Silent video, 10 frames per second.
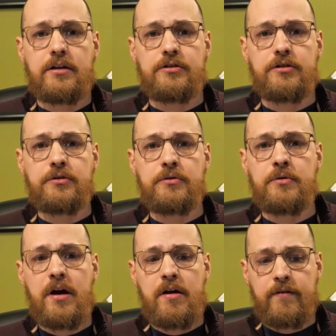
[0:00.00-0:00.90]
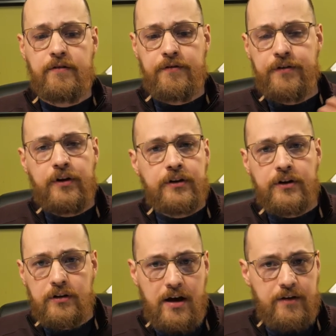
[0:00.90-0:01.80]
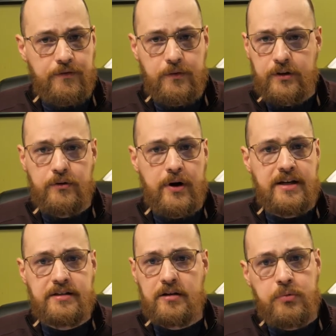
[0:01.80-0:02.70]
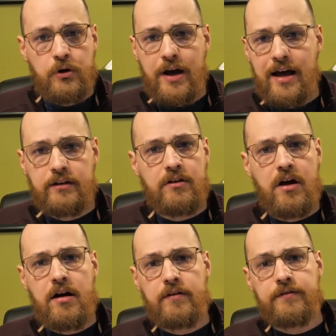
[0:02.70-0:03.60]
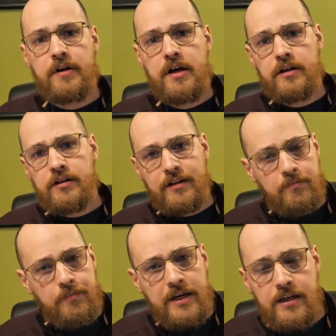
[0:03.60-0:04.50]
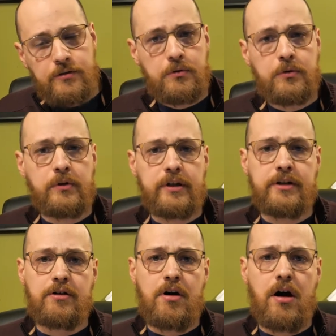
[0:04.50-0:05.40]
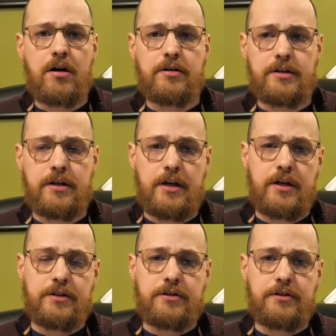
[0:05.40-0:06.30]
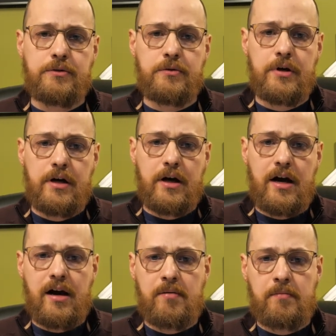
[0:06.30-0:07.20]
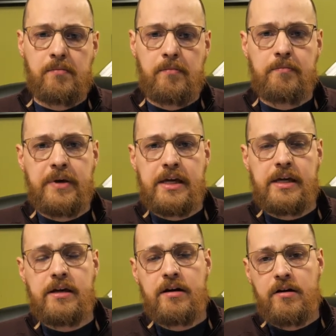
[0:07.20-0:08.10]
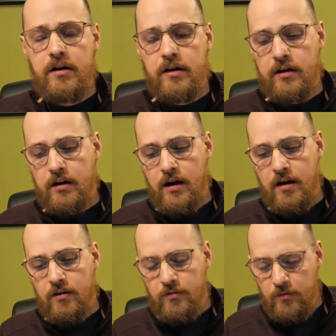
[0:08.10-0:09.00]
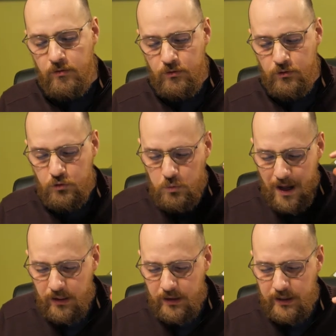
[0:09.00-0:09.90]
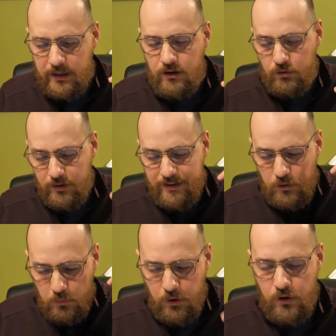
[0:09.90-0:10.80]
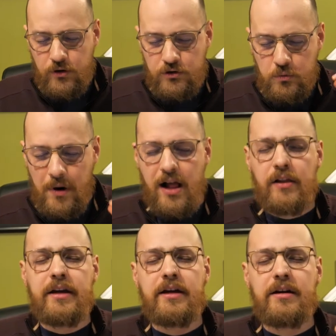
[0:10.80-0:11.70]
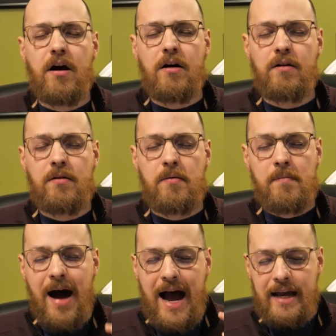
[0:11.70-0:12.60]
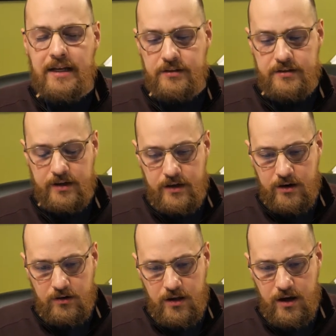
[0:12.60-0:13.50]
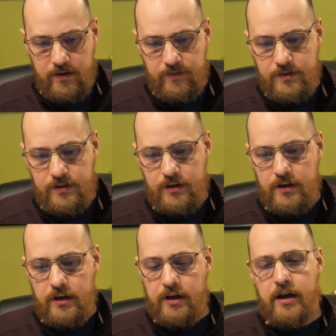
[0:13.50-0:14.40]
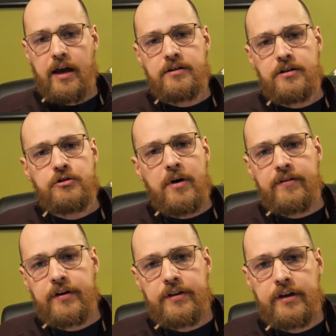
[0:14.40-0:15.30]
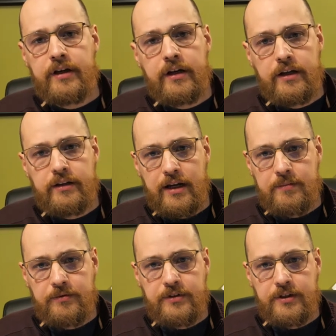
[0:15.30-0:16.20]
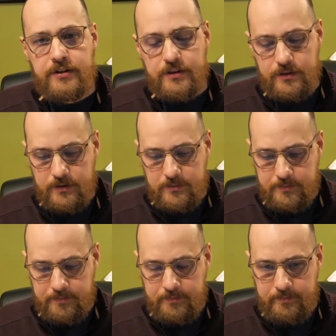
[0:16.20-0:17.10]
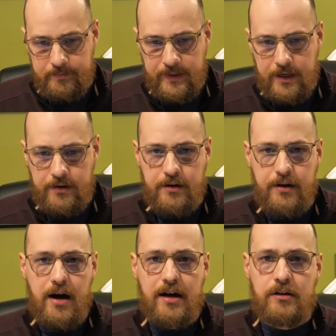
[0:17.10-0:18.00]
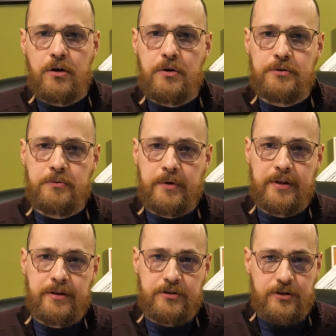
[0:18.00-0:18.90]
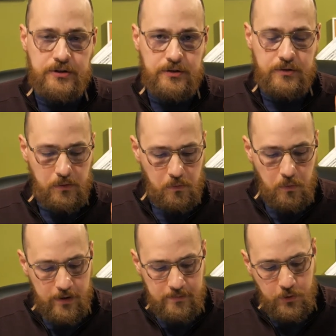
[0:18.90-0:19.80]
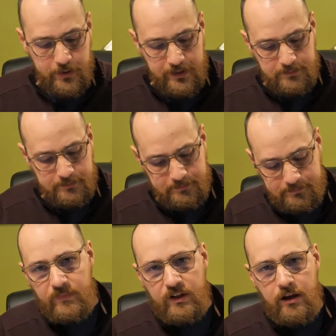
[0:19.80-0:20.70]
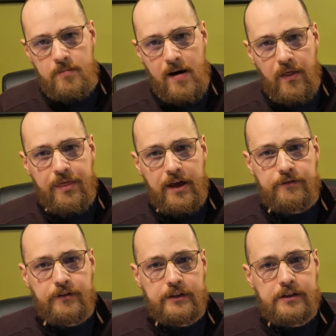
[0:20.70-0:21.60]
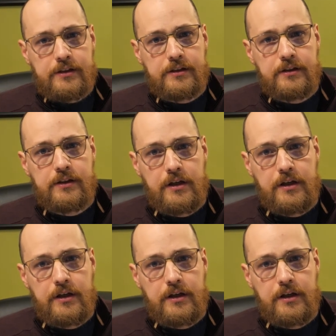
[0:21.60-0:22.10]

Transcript: to fill your life with grace and put on love, to let peace rule in your heart, to um, be uh, dwelling or let the word dwell in our minds and in our lives and to do everything in the name of Jesus. I close with just one point about thankfulness.